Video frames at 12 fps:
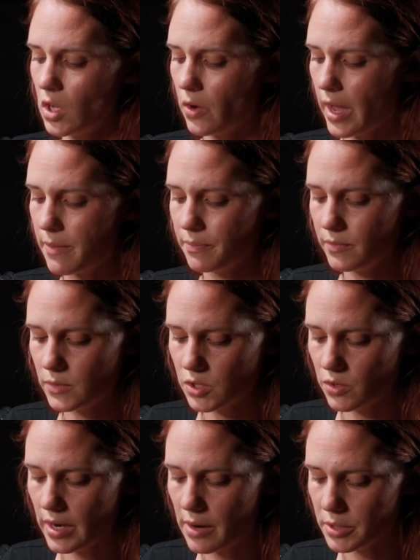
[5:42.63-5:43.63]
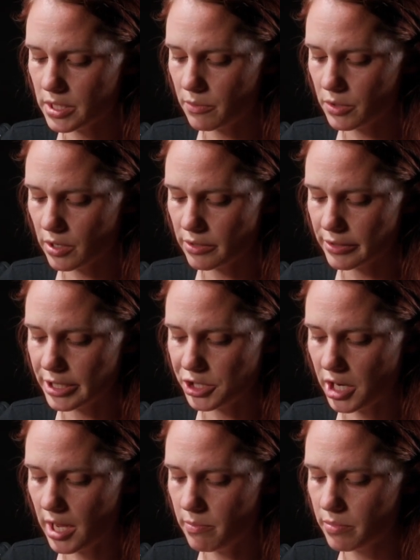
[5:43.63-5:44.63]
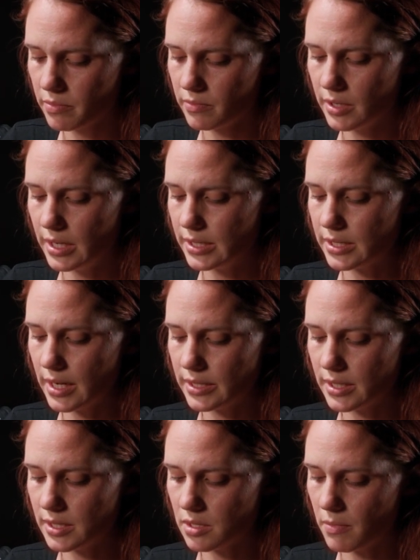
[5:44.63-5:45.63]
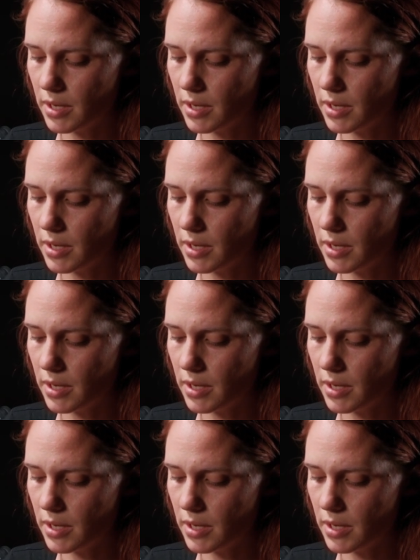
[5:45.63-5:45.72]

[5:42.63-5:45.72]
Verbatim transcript: Okay, so now we're done with our reshape. It's nice and